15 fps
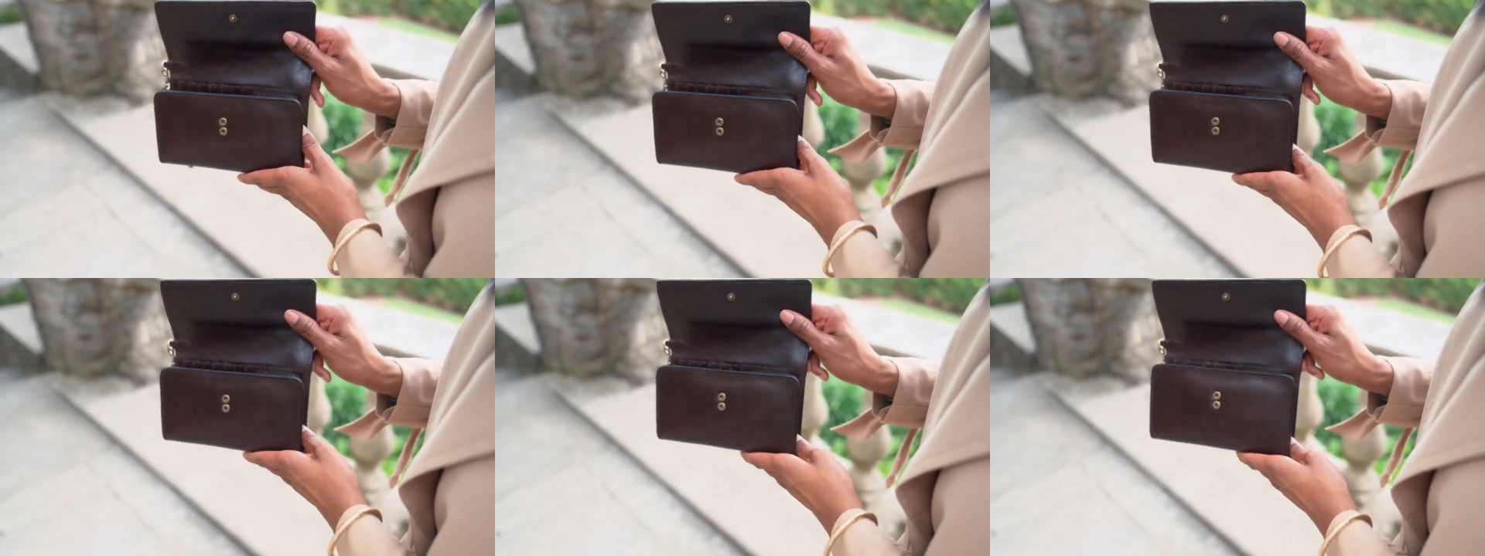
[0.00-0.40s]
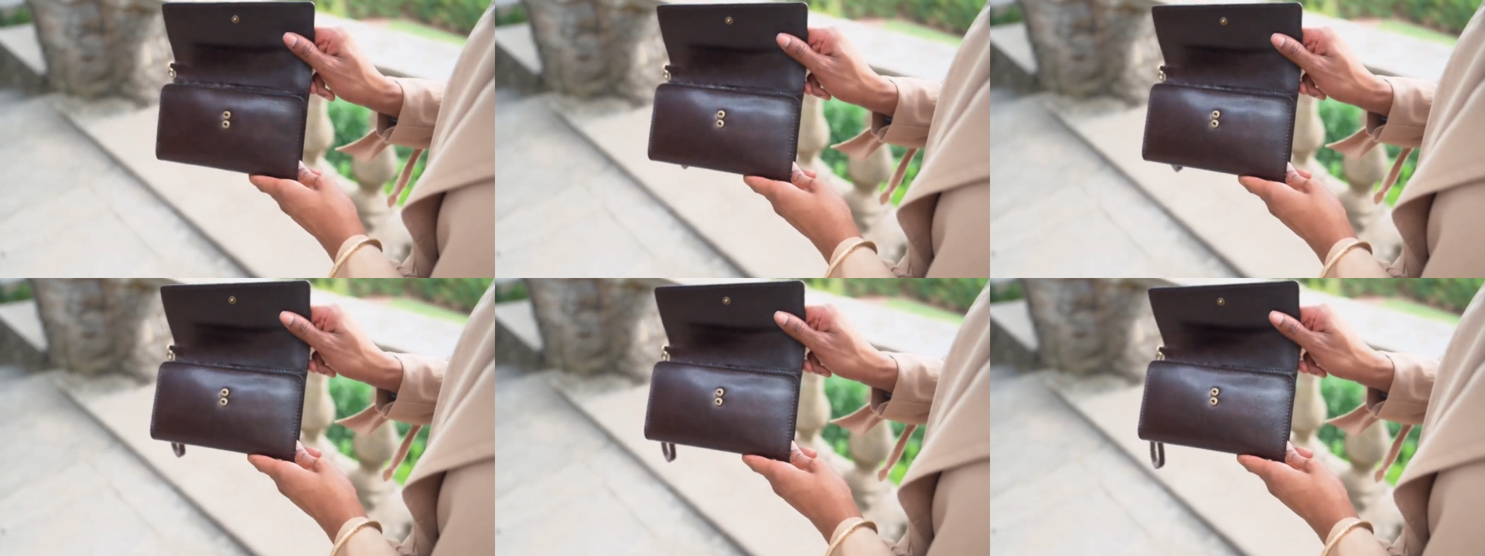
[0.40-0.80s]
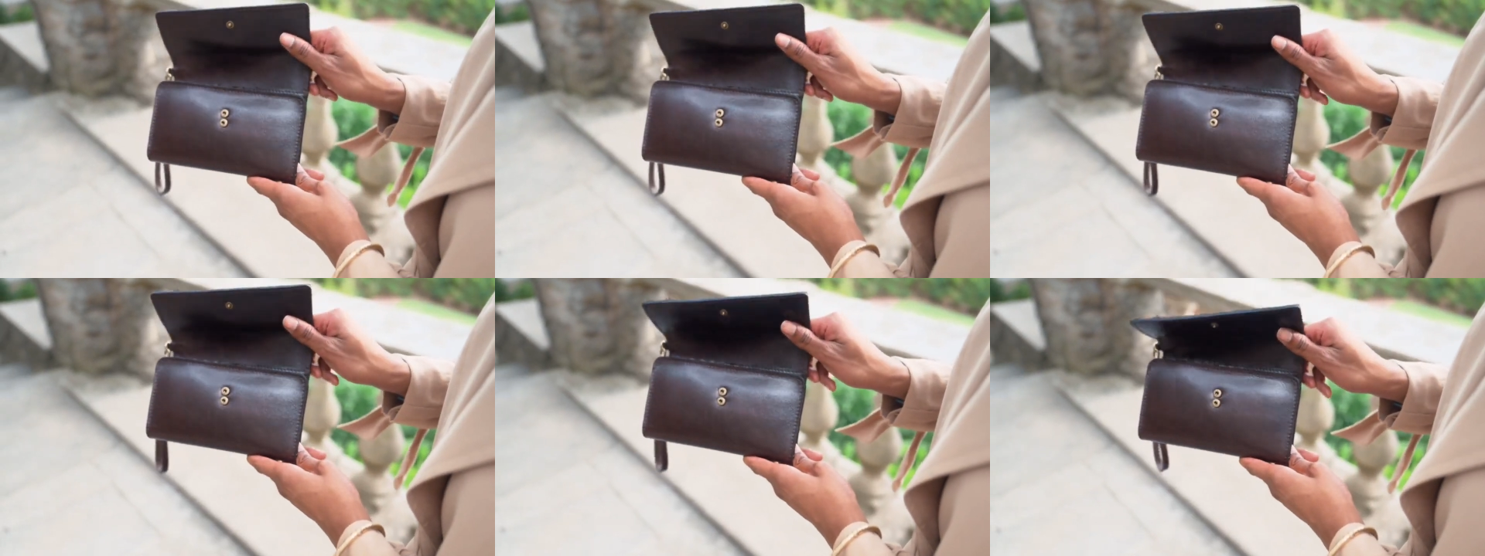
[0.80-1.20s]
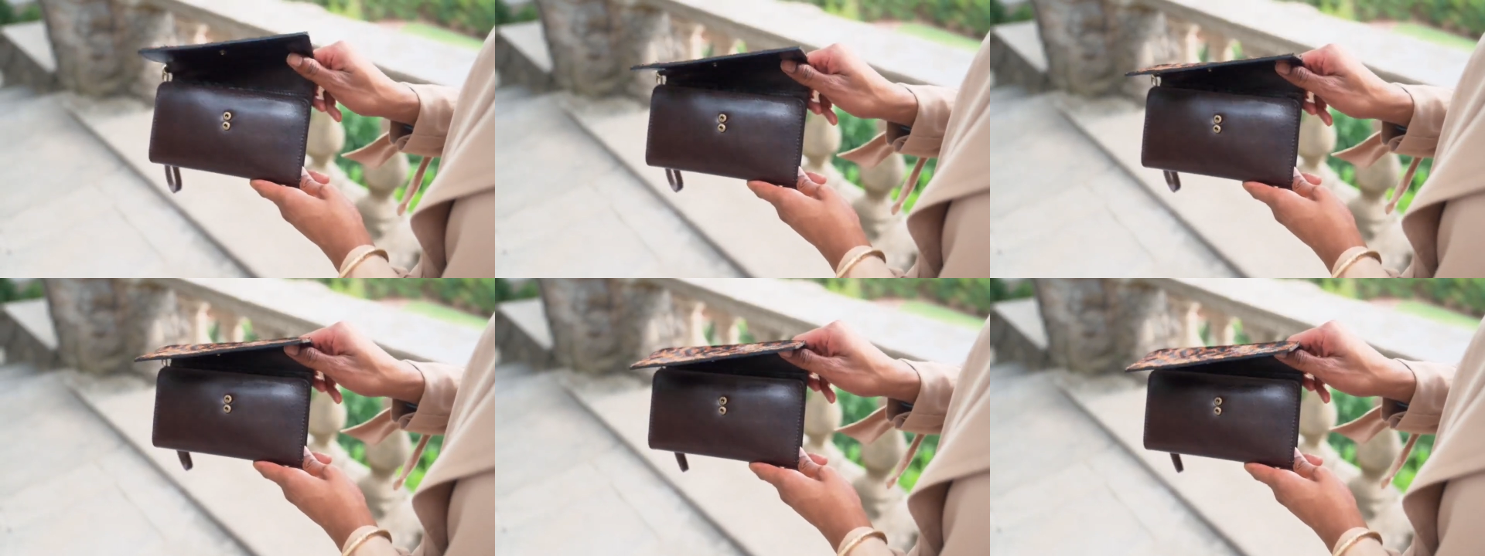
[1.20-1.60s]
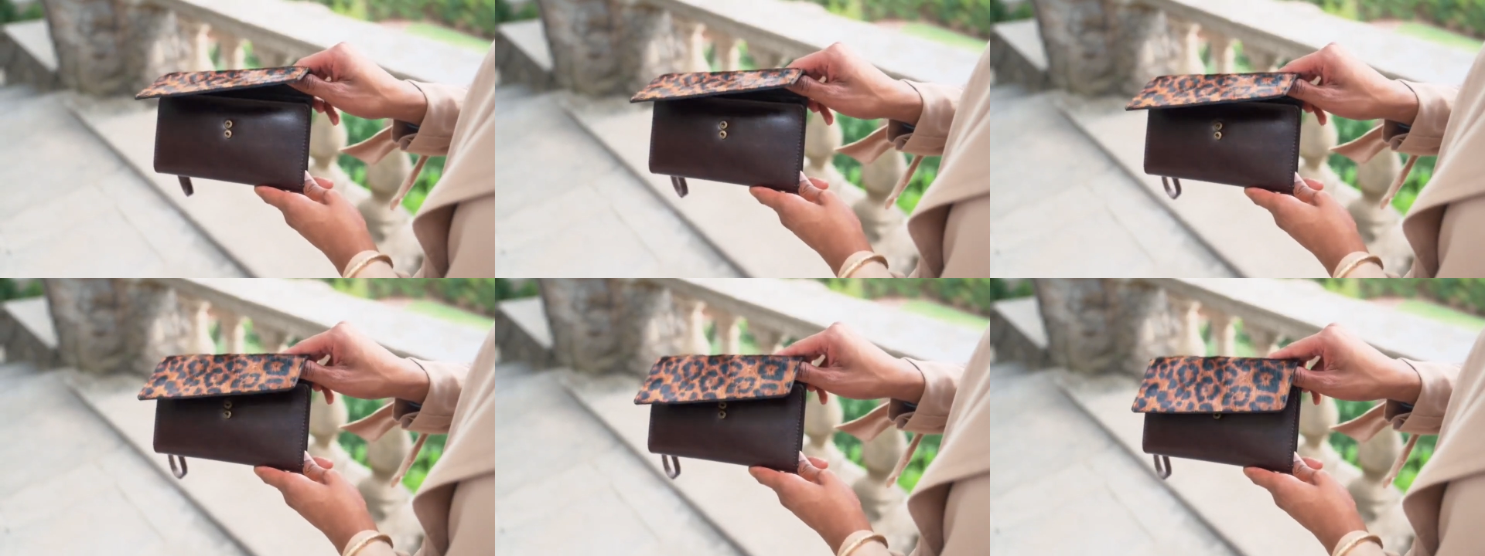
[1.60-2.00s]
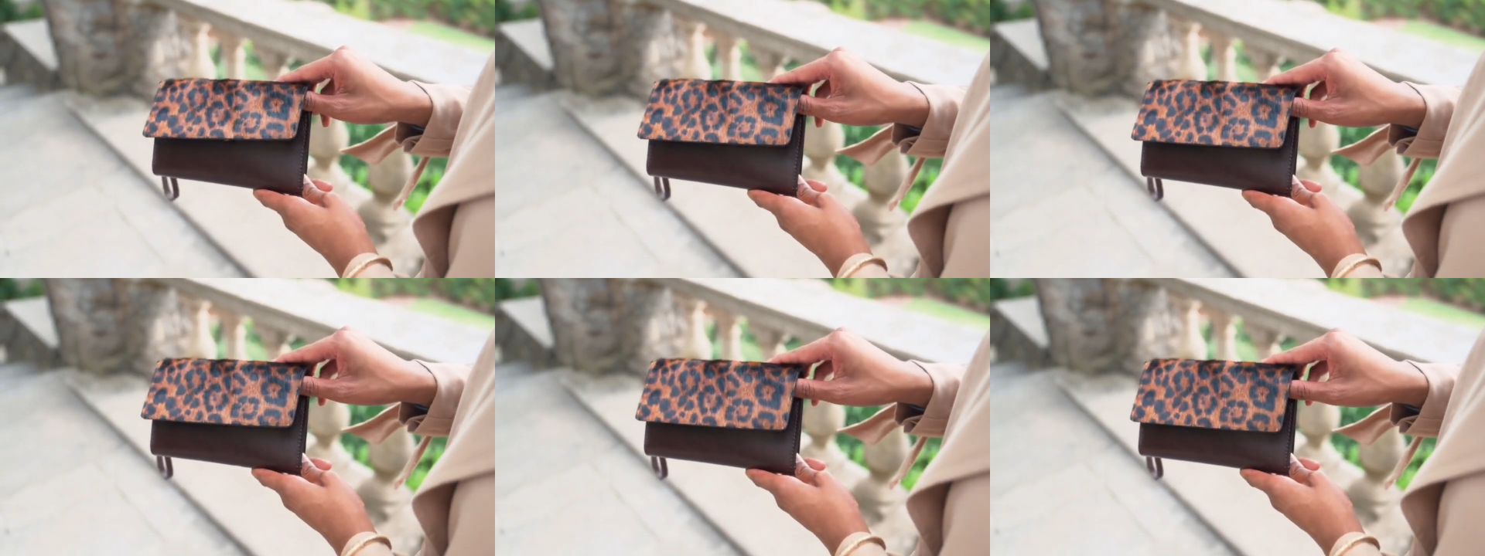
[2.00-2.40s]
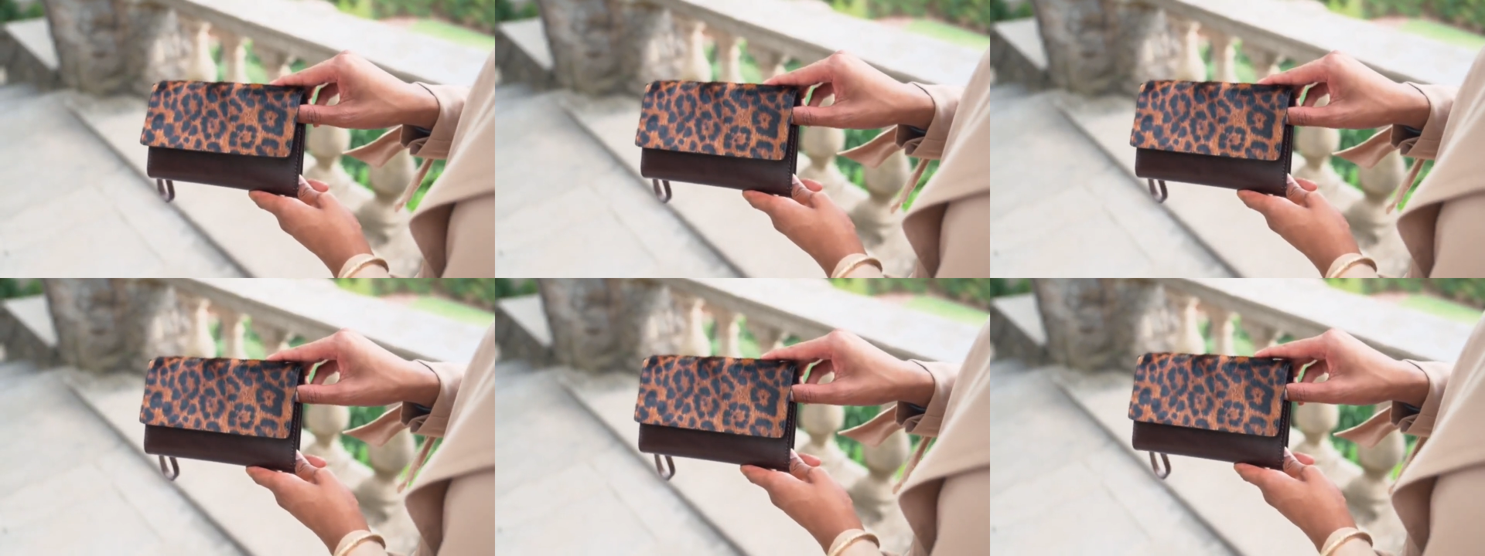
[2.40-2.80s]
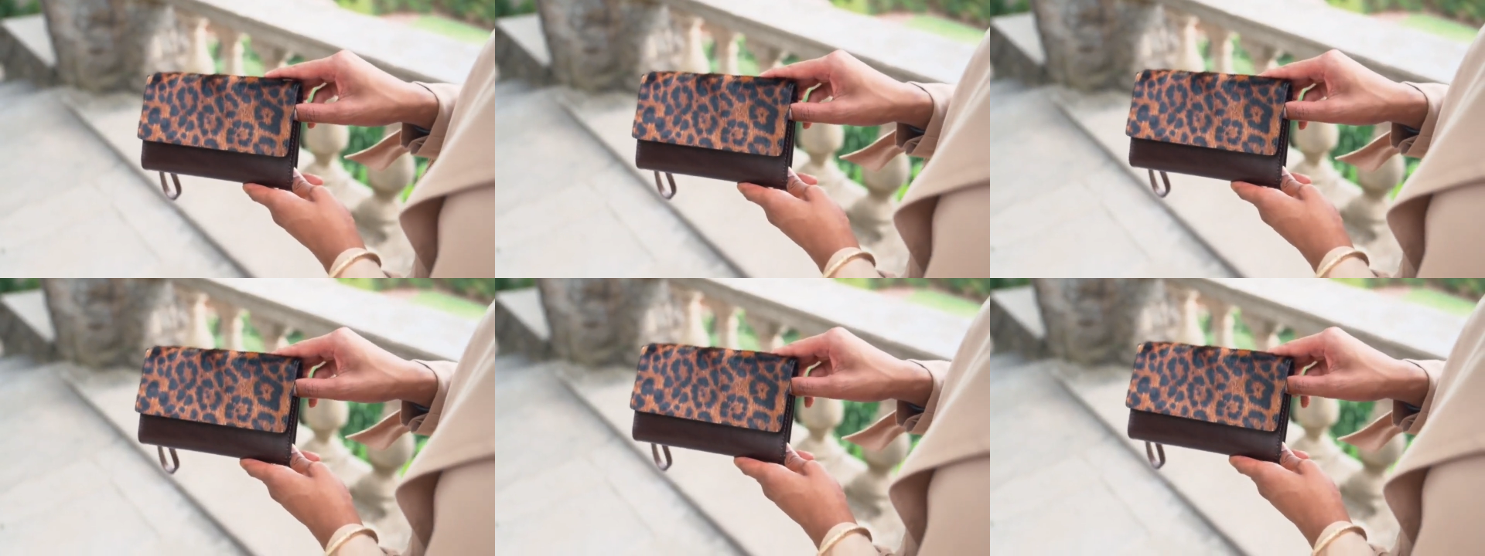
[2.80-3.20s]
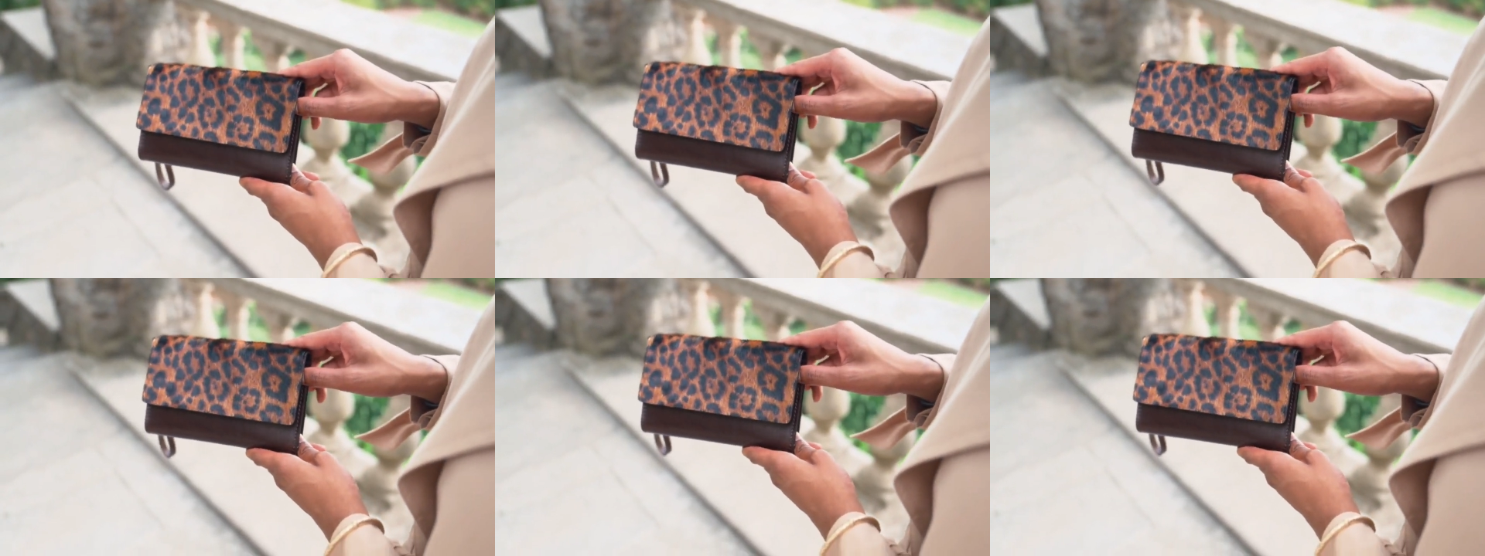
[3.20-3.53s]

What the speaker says: No face is visible, so there are no lips to read.